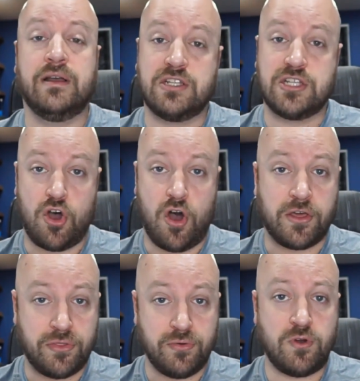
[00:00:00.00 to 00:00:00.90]
Talk
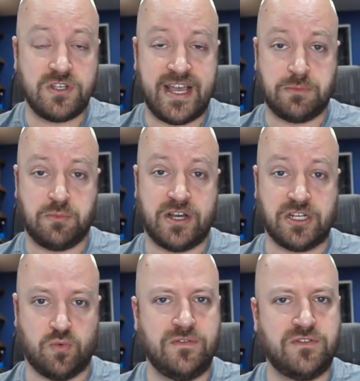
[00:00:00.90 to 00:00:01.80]
through those test
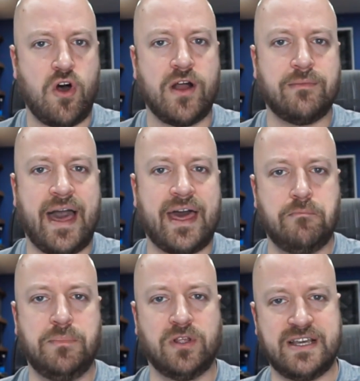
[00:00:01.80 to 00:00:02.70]
projects. We've talked about how to
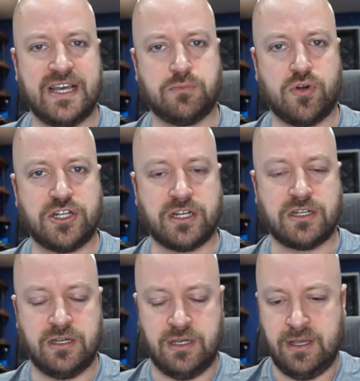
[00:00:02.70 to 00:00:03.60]
build a test
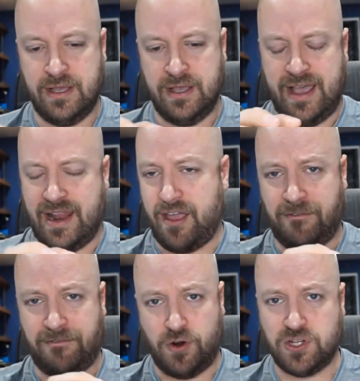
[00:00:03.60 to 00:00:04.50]
project and how your
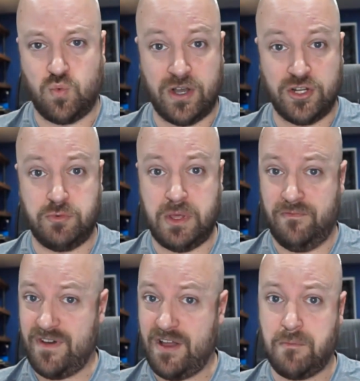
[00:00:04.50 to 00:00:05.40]
first one should be
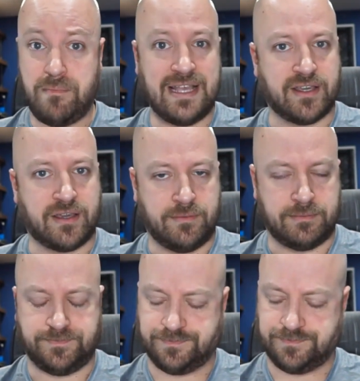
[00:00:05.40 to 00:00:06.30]
very basic.
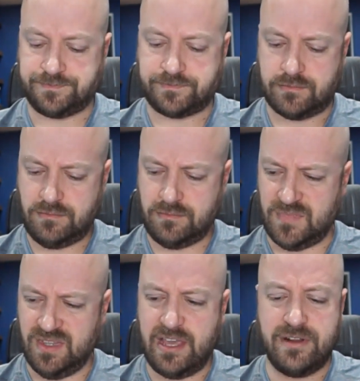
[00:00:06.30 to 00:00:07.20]

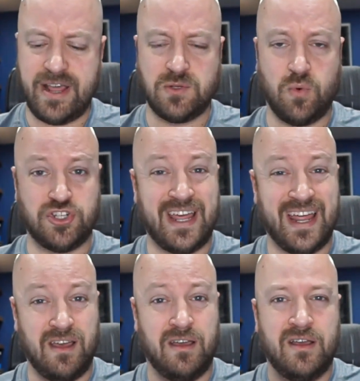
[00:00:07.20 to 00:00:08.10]
And your next one should
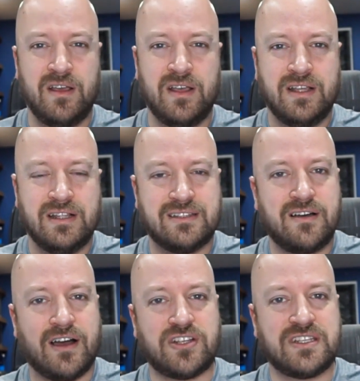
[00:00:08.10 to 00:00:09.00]
kind of
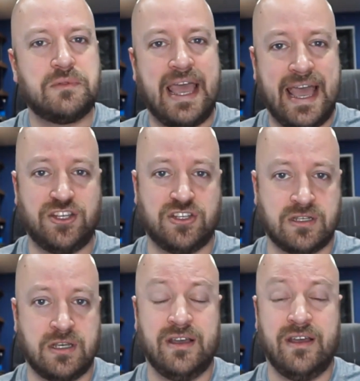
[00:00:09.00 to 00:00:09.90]
touch on some of the
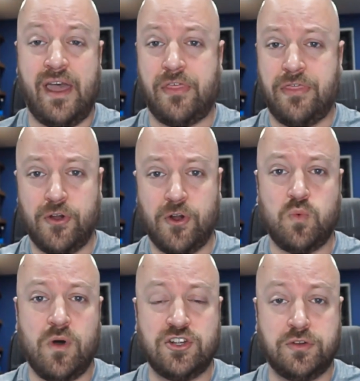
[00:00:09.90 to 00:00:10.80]
edges. And the third
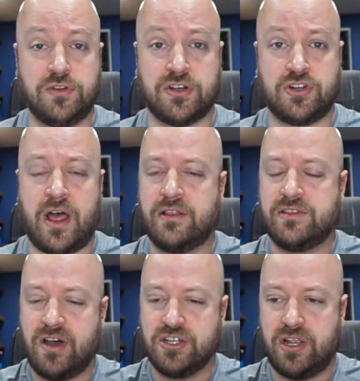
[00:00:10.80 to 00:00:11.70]
one should
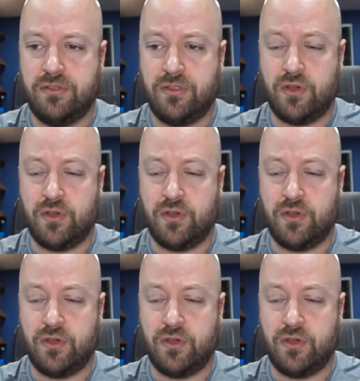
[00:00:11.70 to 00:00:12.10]
touch on the